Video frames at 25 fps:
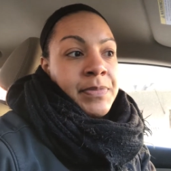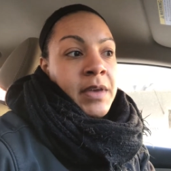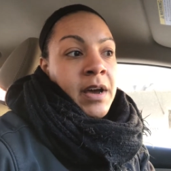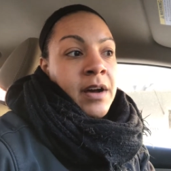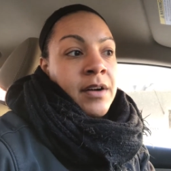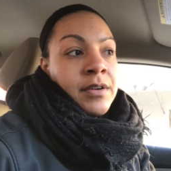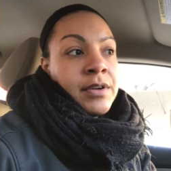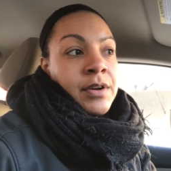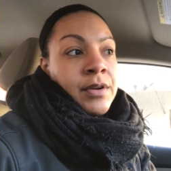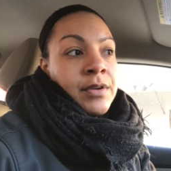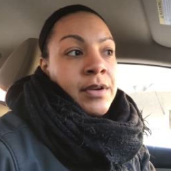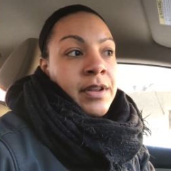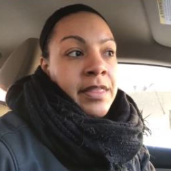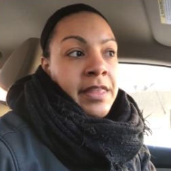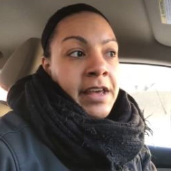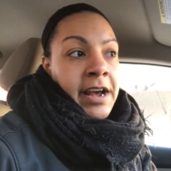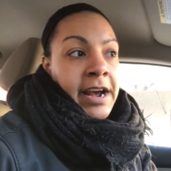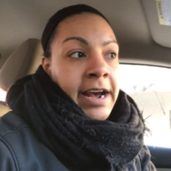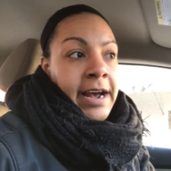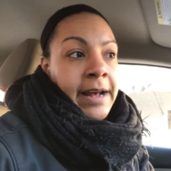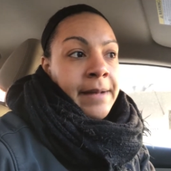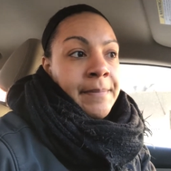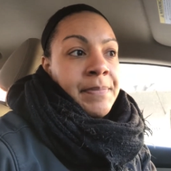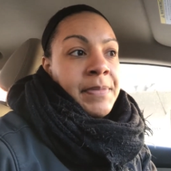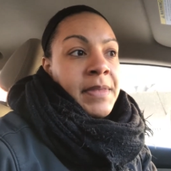I'll go to
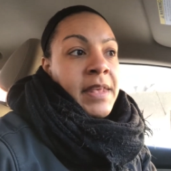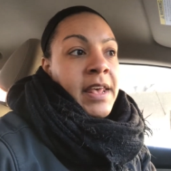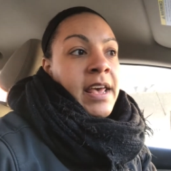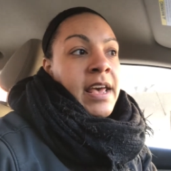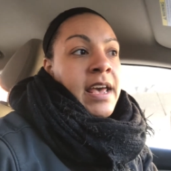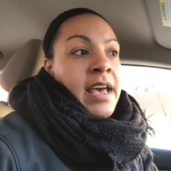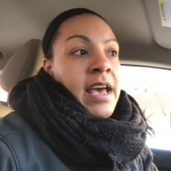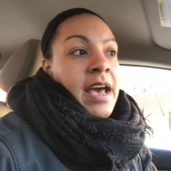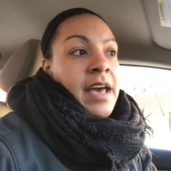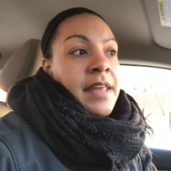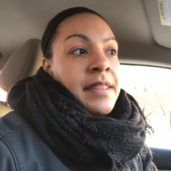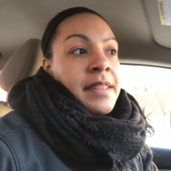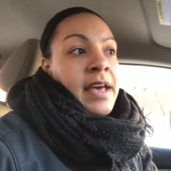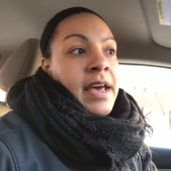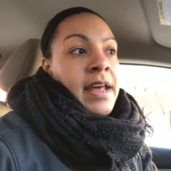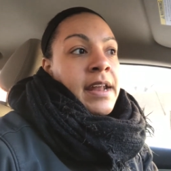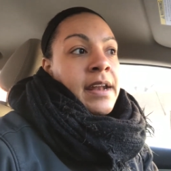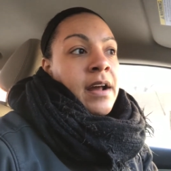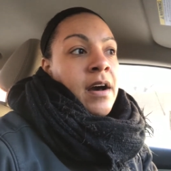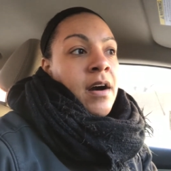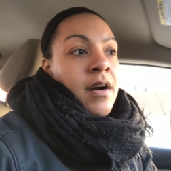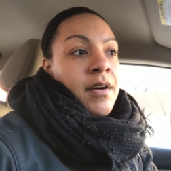that, and then